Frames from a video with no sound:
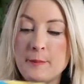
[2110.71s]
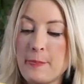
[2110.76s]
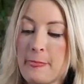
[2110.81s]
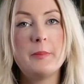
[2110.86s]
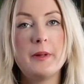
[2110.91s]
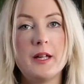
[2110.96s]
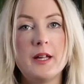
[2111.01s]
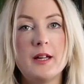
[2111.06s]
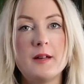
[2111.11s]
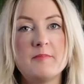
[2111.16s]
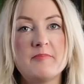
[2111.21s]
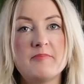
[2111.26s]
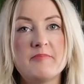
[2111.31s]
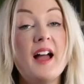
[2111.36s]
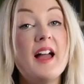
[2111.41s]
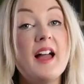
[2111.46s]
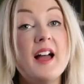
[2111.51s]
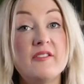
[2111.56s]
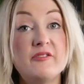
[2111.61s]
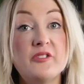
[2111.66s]
but
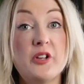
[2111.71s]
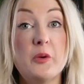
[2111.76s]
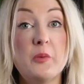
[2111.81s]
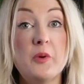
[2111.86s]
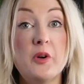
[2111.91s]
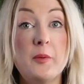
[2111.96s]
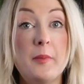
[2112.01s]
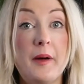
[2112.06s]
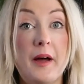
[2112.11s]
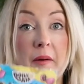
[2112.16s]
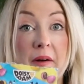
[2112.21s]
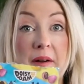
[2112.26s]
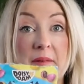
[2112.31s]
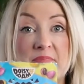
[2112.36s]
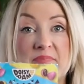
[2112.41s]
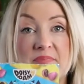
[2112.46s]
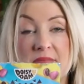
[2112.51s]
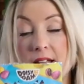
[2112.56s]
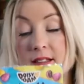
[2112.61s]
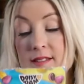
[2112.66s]
I have no willpower.
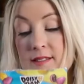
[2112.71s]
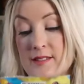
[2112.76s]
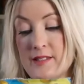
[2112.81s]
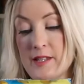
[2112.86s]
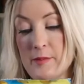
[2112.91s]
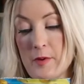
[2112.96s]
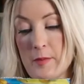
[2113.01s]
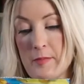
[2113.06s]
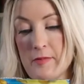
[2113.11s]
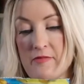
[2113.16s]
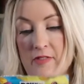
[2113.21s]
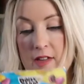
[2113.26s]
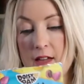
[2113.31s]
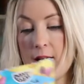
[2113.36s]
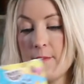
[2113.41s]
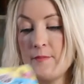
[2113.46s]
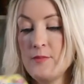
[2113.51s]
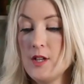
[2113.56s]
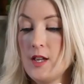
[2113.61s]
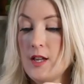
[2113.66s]
That's the sum up of
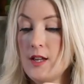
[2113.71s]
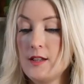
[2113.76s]
that.